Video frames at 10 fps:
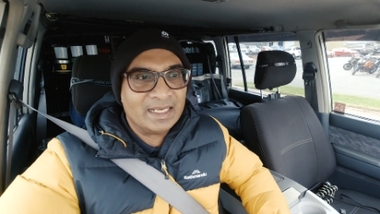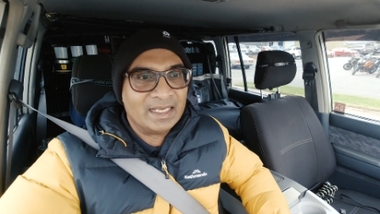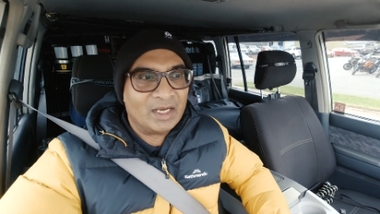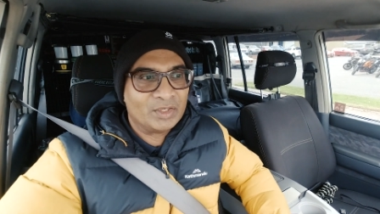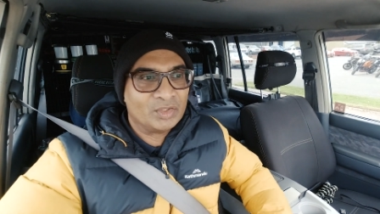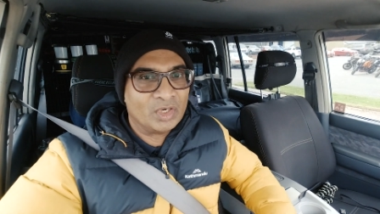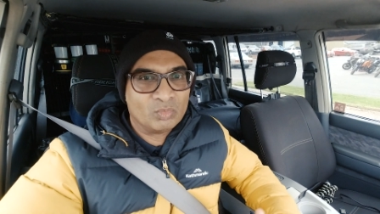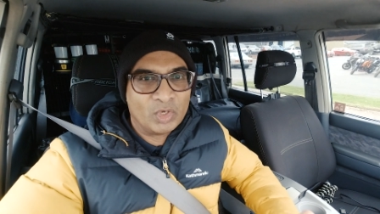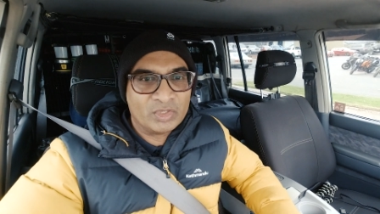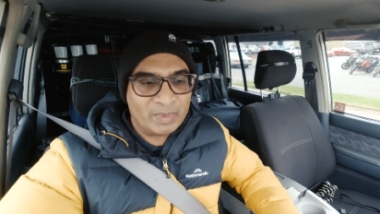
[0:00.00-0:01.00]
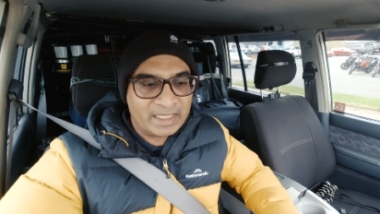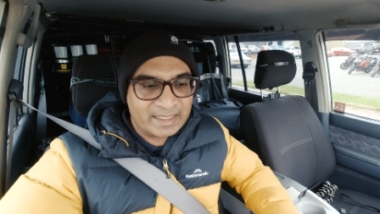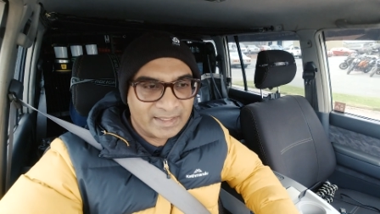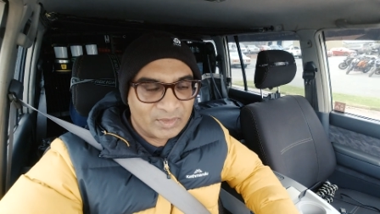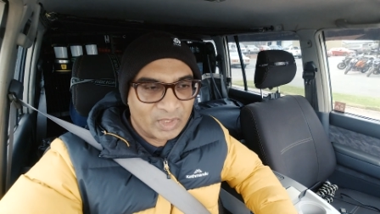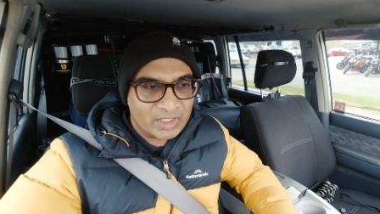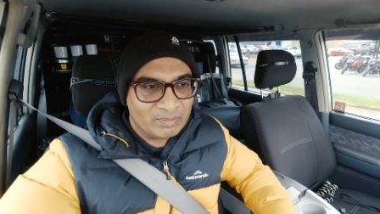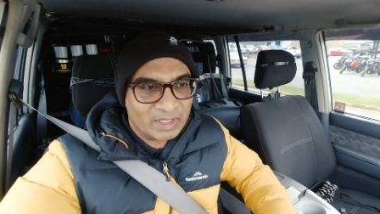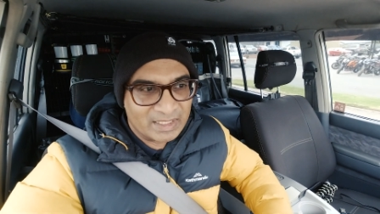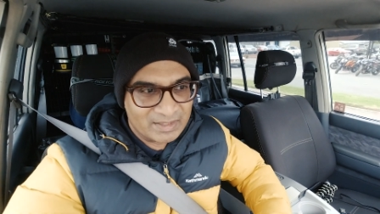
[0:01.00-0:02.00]
Now you don't want to be in that
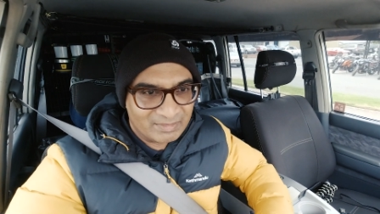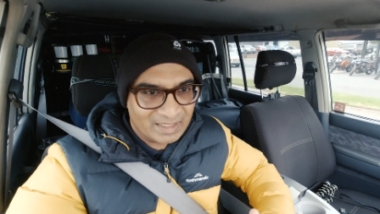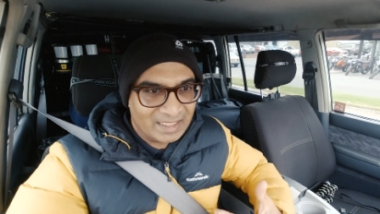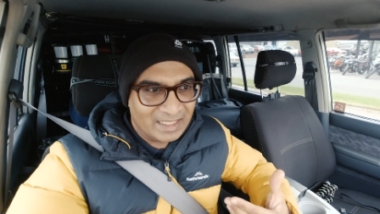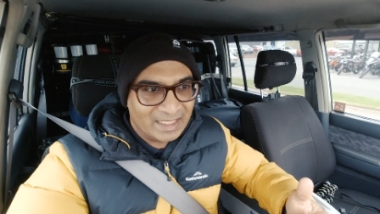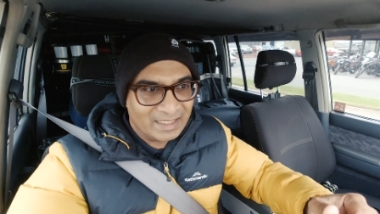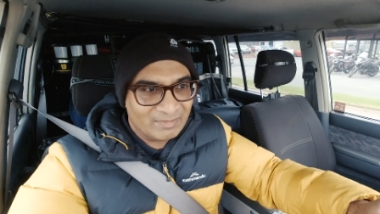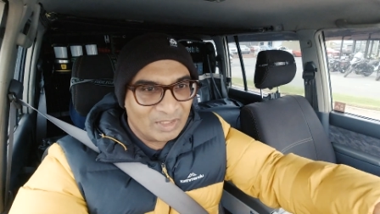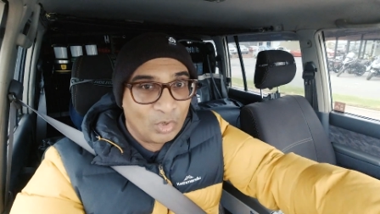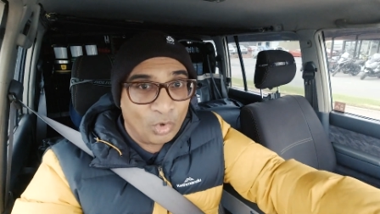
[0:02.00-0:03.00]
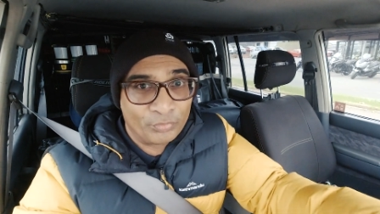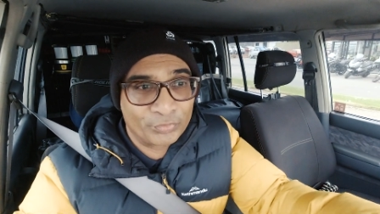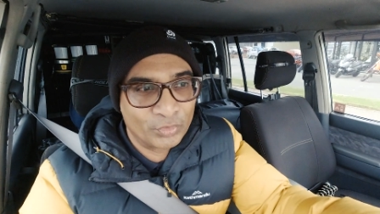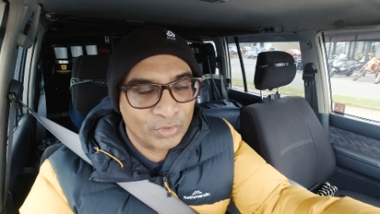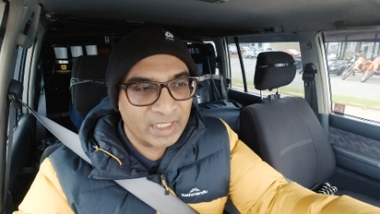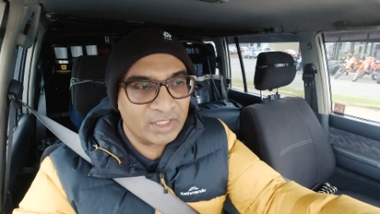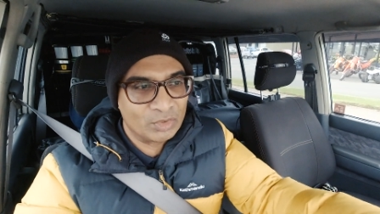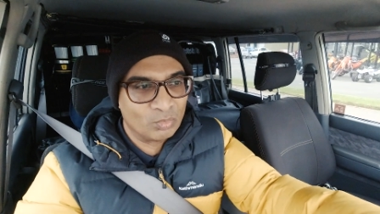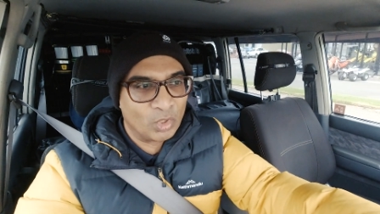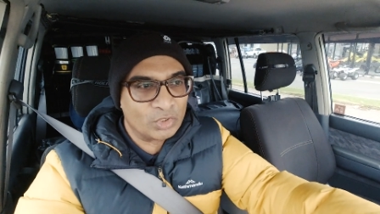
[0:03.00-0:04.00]
situation, because when you're off-roading
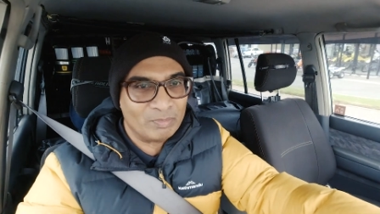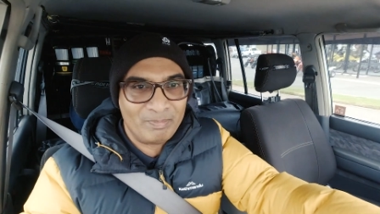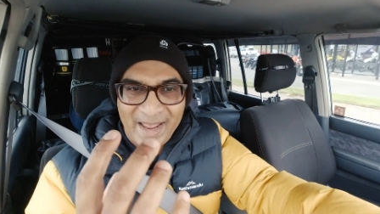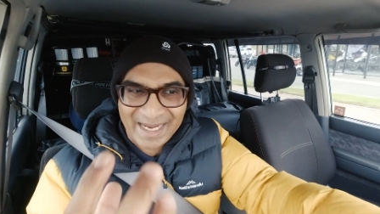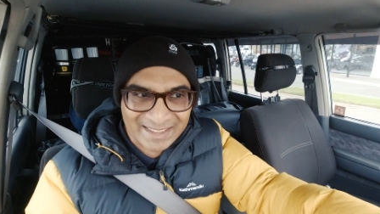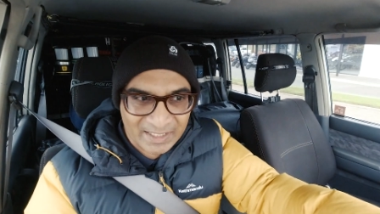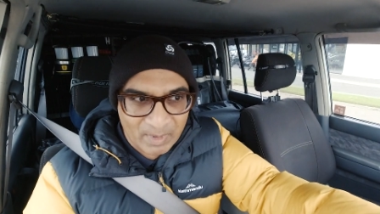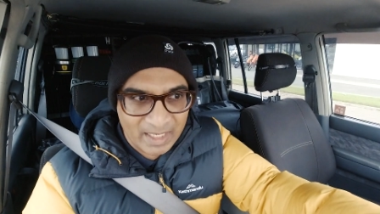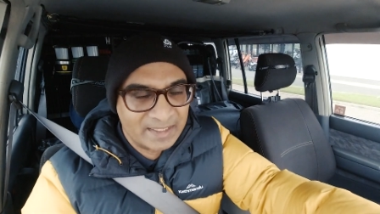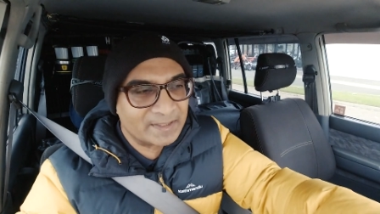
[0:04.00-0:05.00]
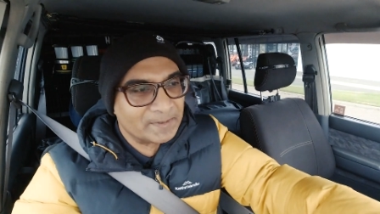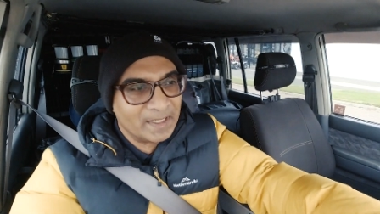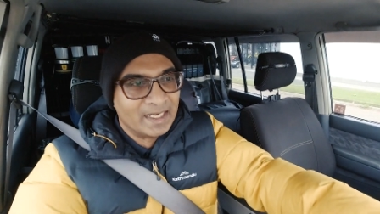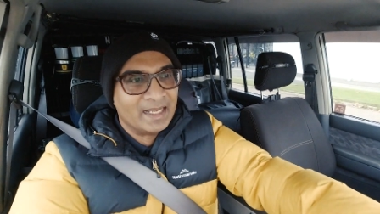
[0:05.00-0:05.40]
you want to maximize